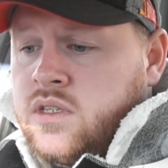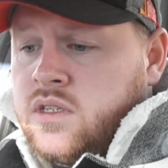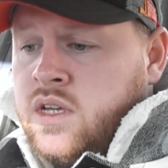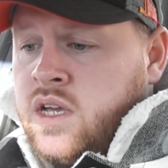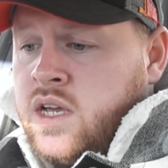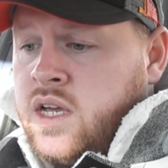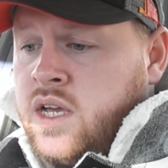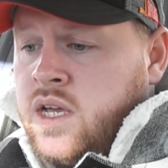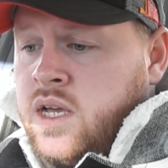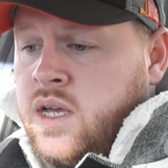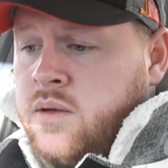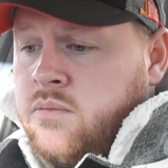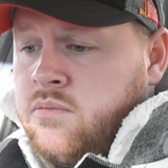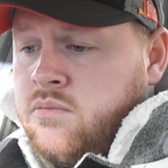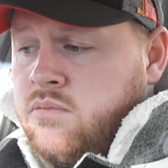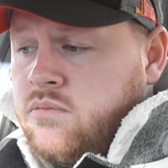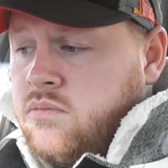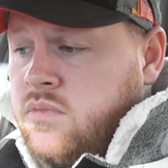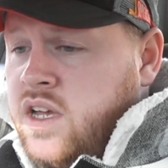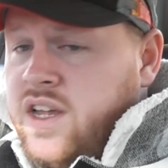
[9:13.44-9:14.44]

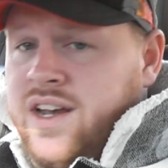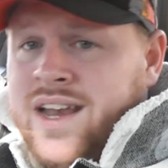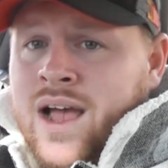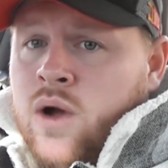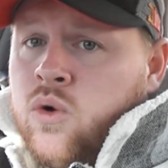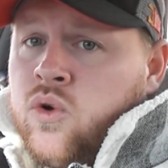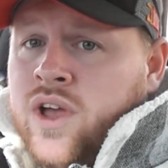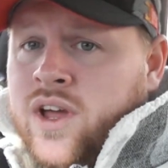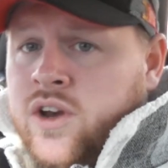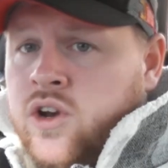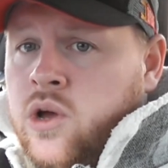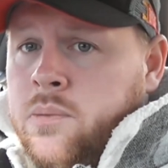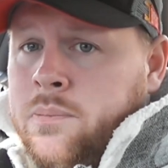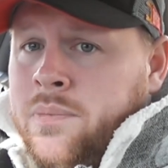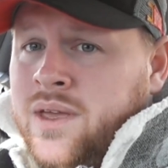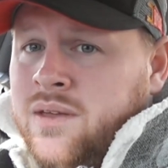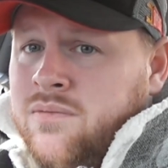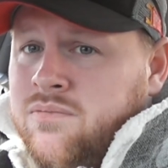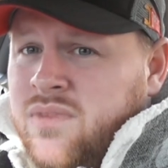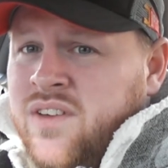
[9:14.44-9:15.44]
It now cannot
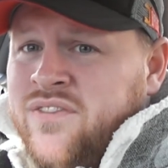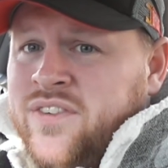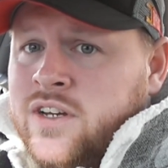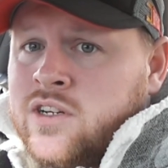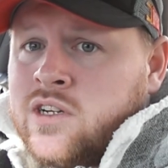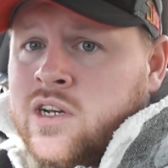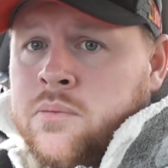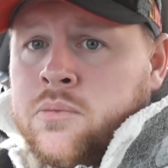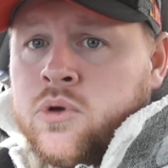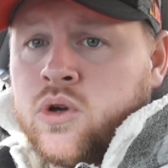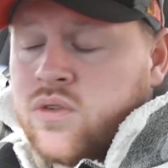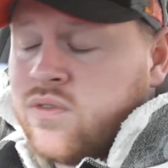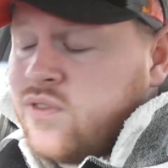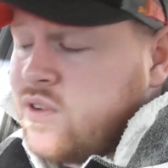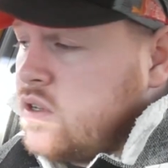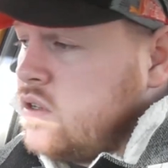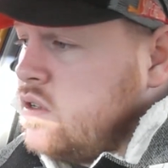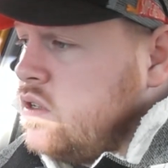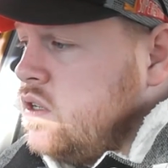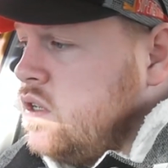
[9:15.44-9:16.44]
be officially moved.
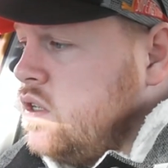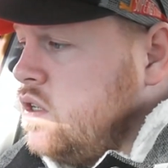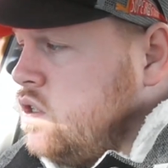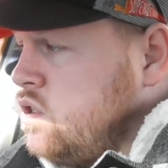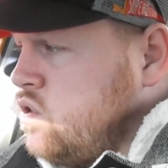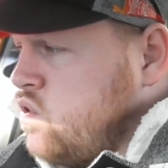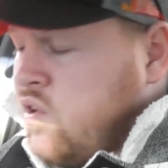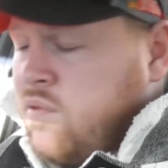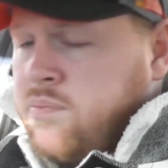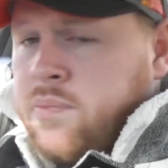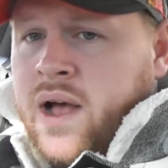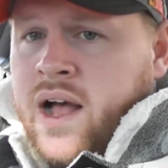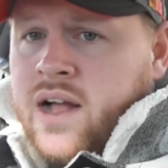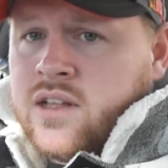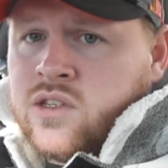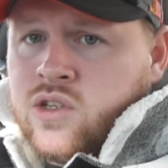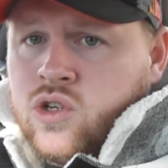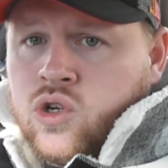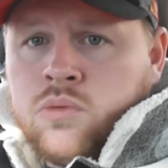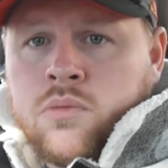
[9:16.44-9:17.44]
So I've
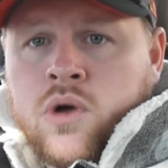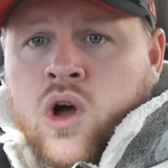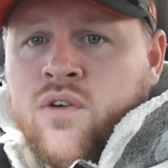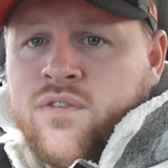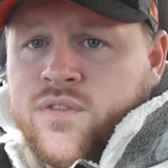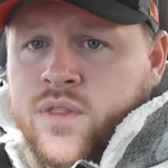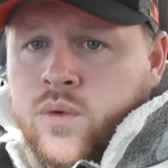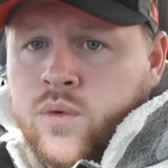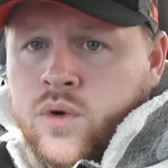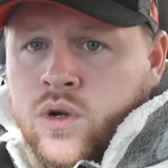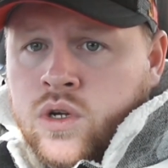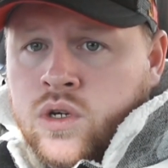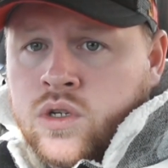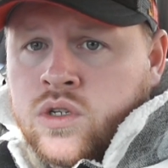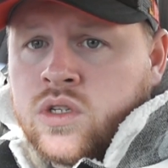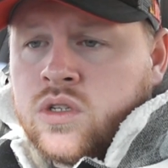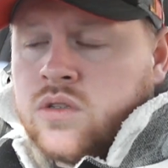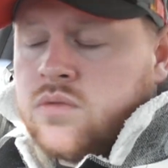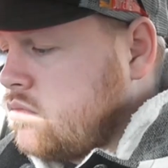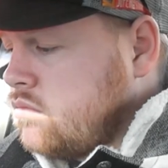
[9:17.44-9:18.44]
parked it up off the
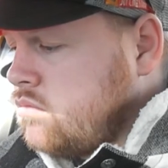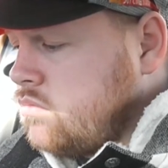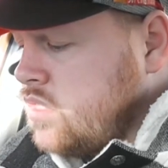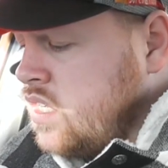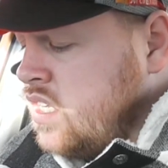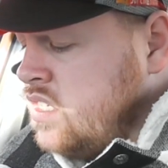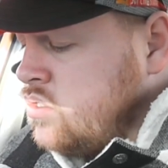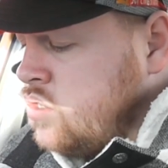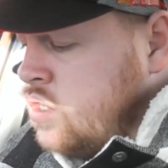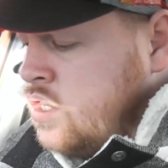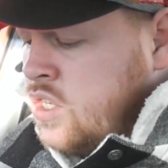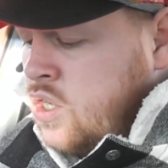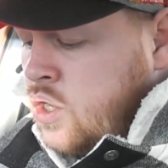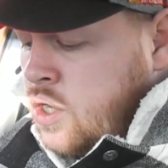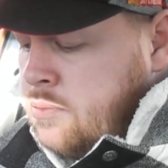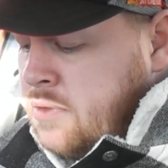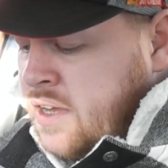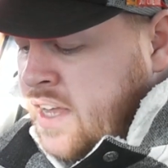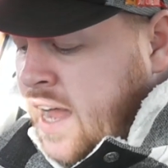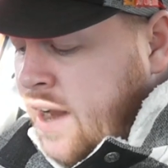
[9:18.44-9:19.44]
road, it's going to go
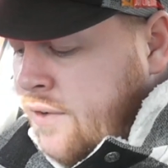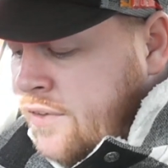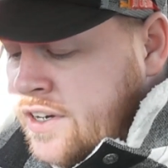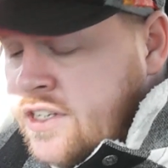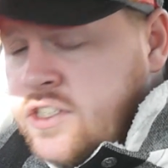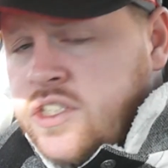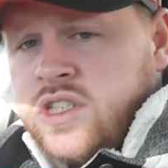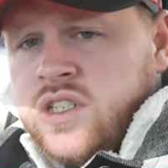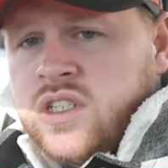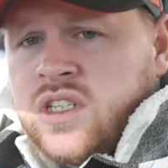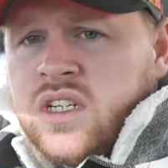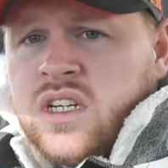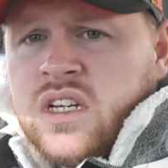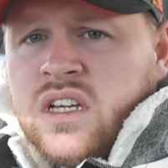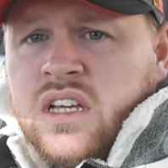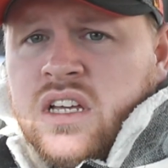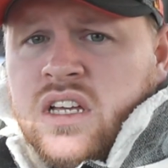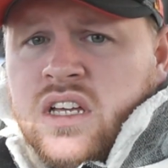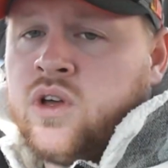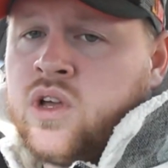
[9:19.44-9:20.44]
in my garage.
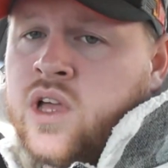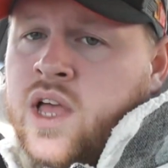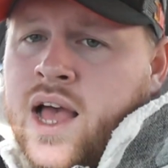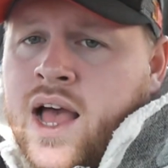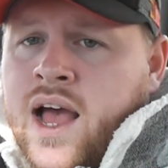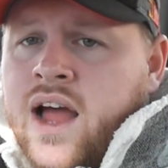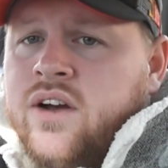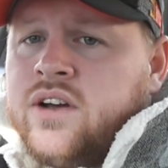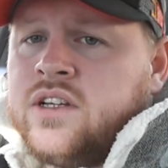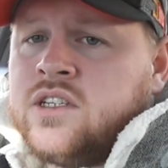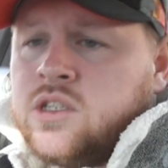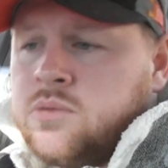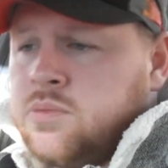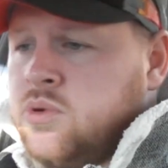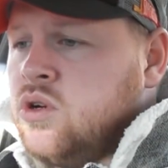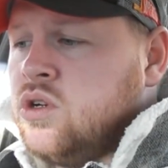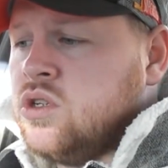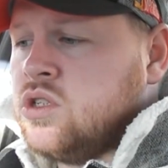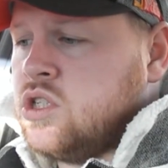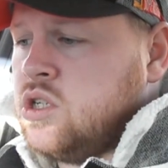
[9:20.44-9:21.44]
The car is
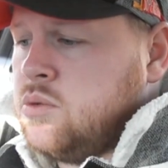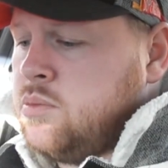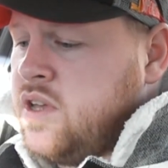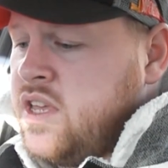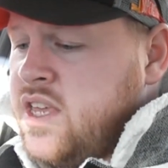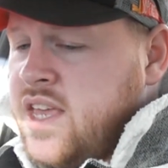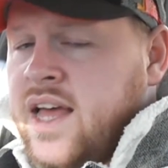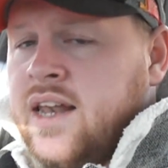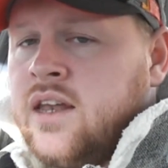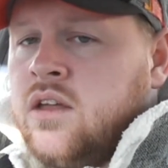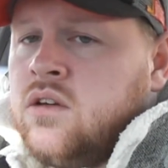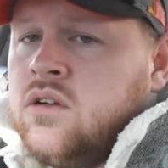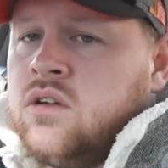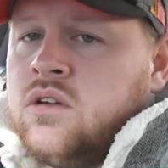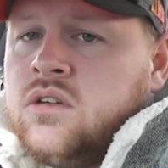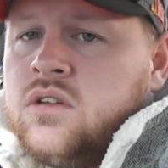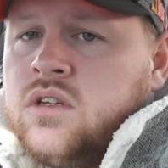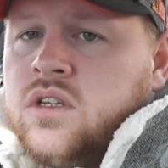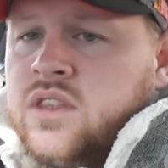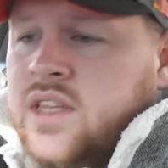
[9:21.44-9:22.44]
supposed to be yellow,
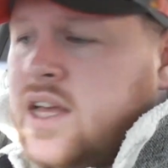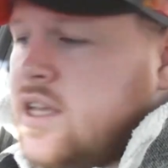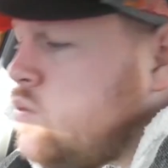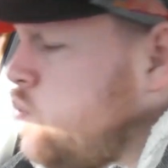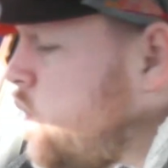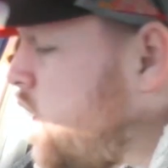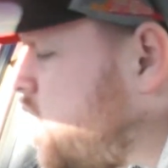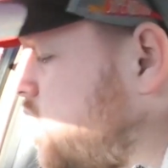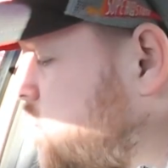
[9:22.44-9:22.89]
that's why